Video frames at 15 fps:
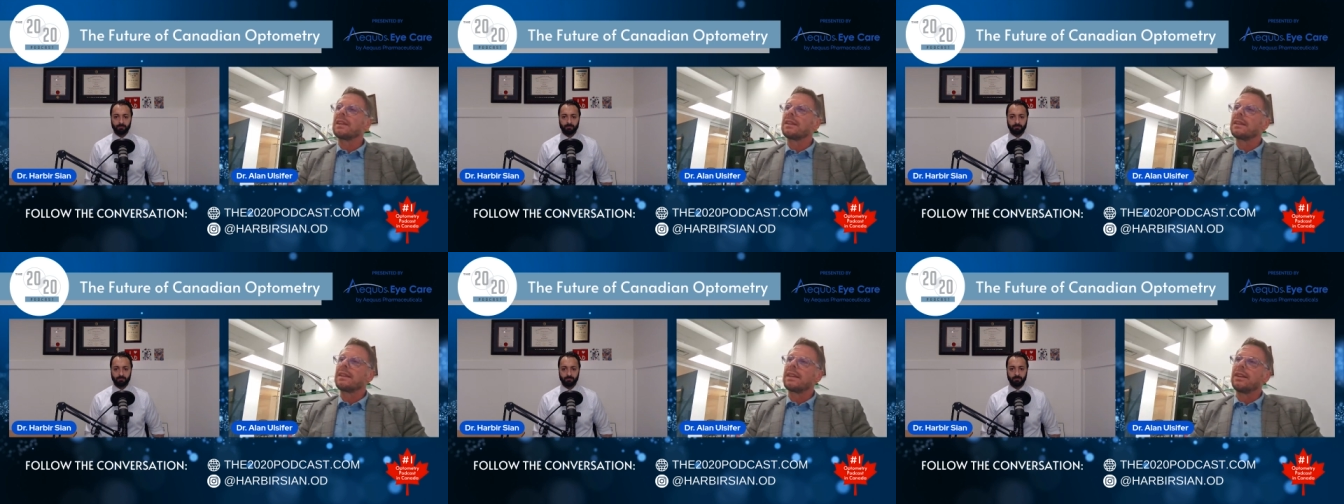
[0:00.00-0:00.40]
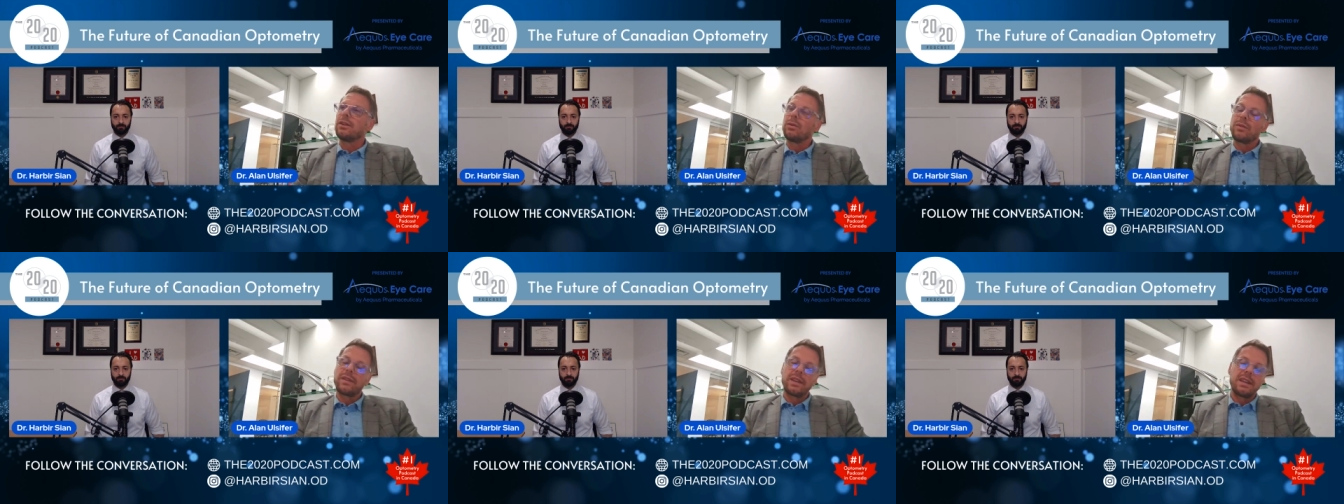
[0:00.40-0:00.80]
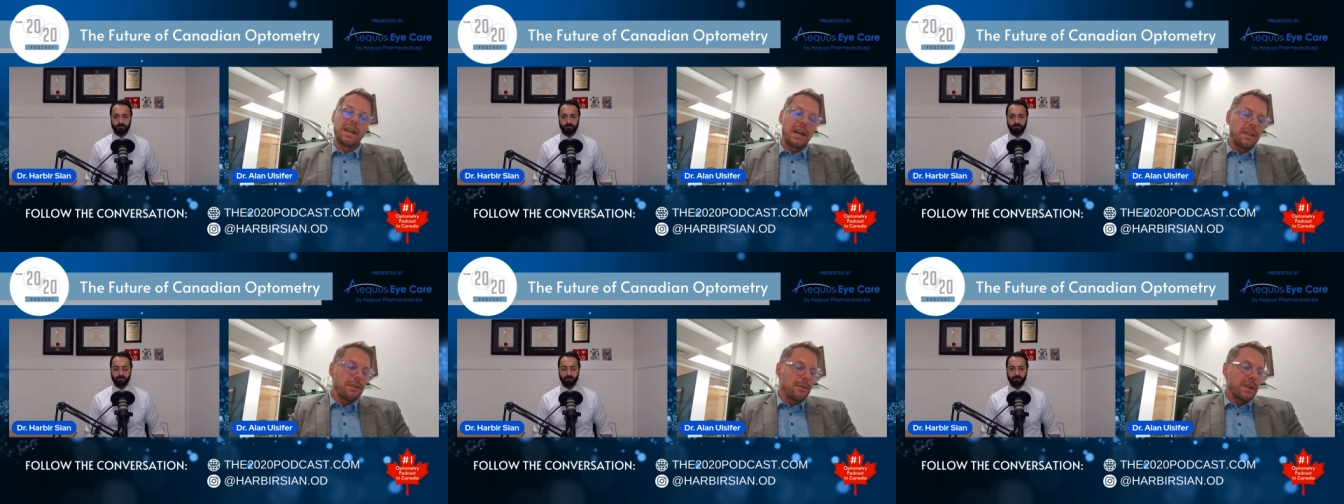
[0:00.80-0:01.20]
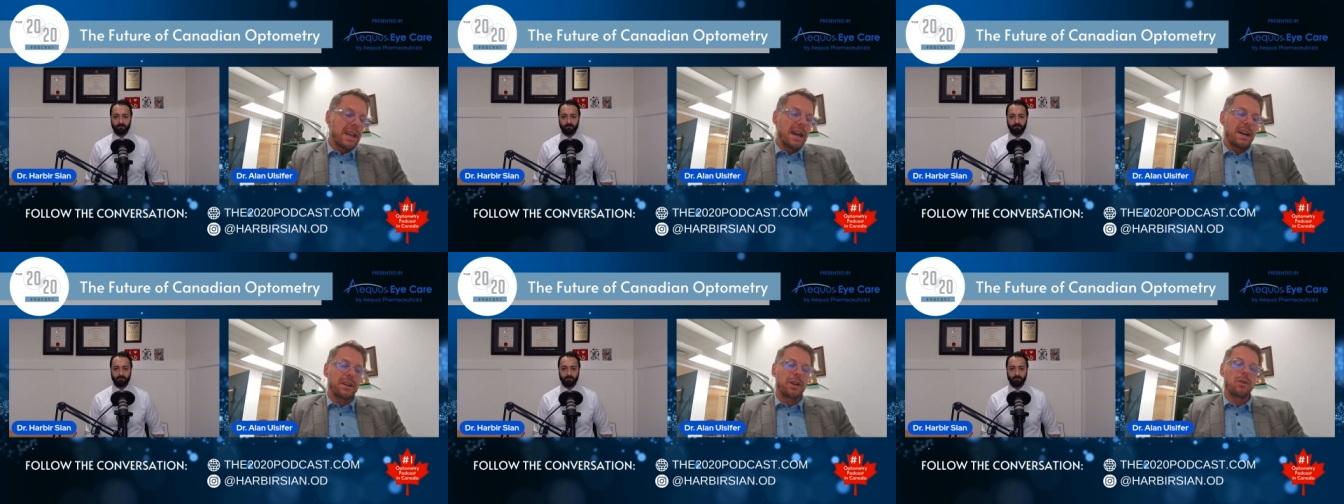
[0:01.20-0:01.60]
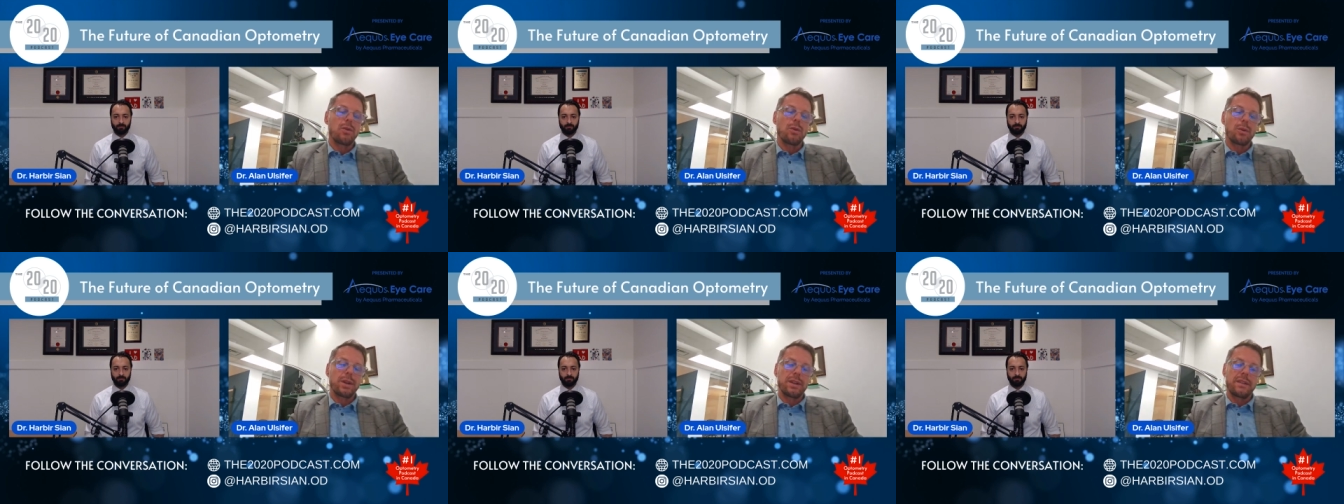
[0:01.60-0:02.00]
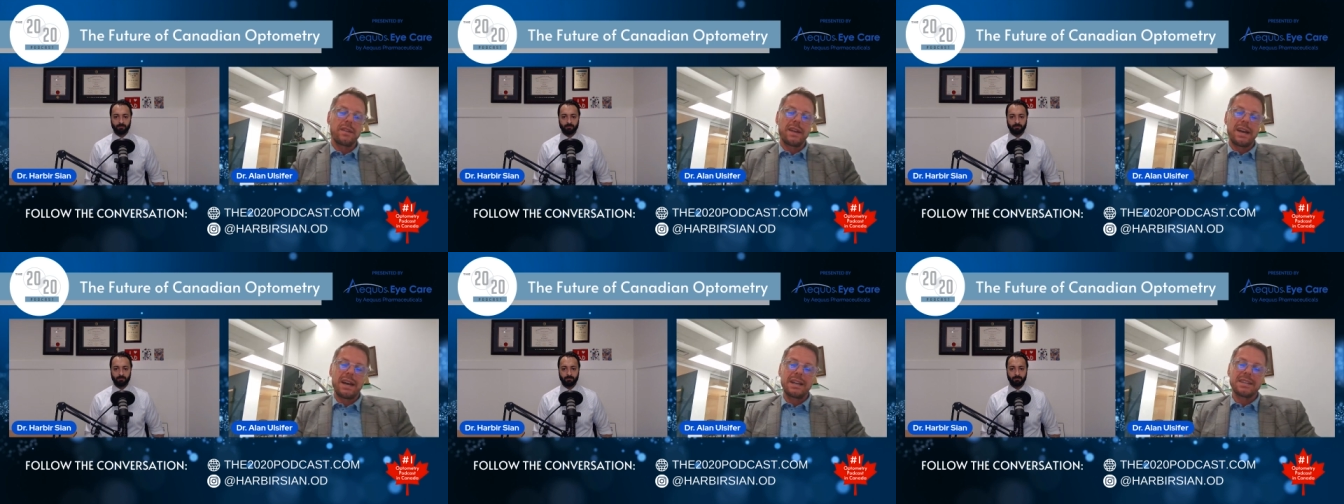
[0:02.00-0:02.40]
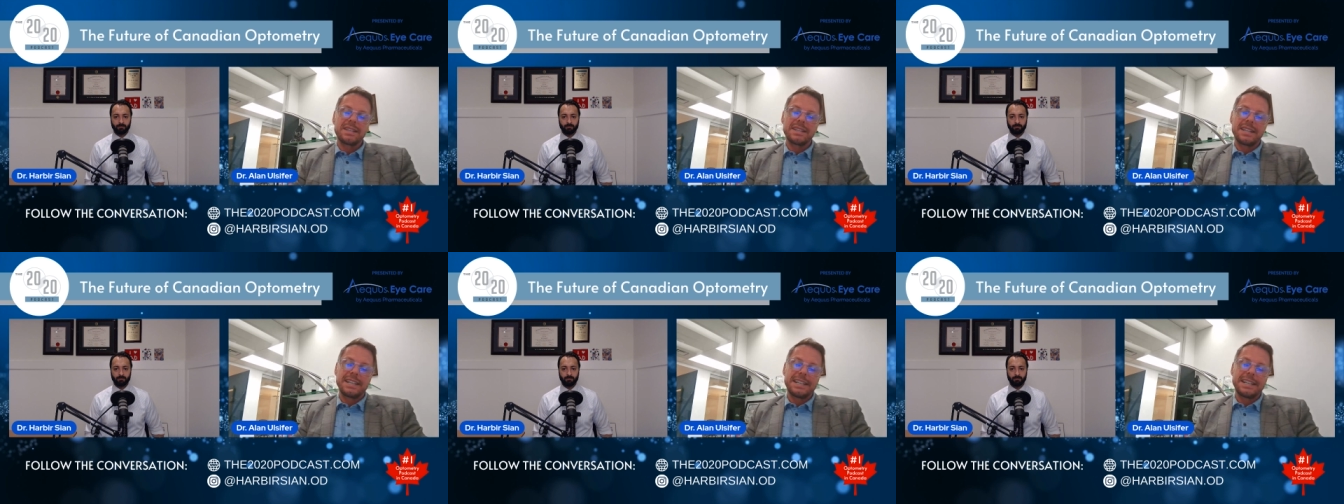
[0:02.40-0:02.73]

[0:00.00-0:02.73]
the other category that